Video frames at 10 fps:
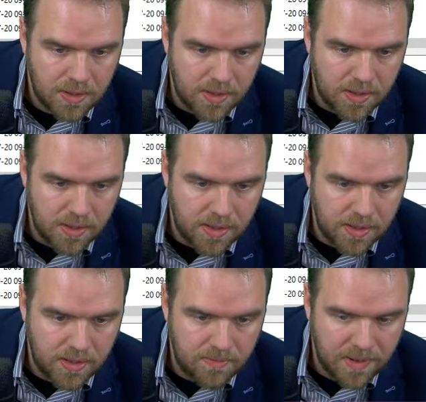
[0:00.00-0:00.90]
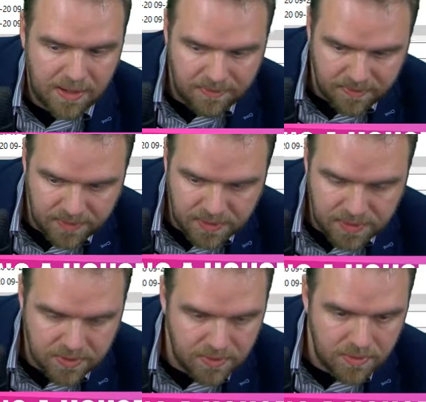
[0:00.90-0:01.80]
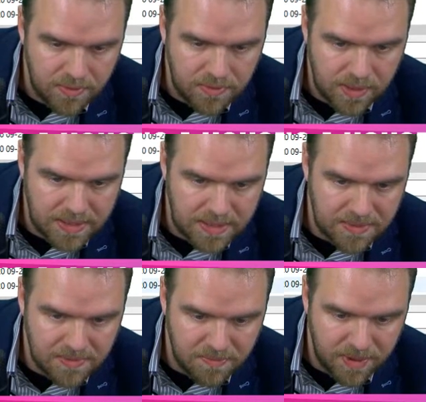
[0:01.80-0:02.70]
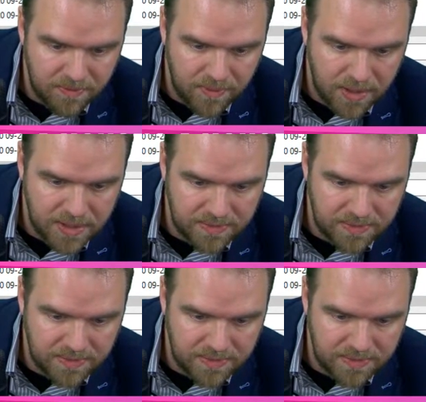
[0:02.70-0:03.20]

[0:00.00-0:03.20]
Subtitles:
8:52. That seems about right. It's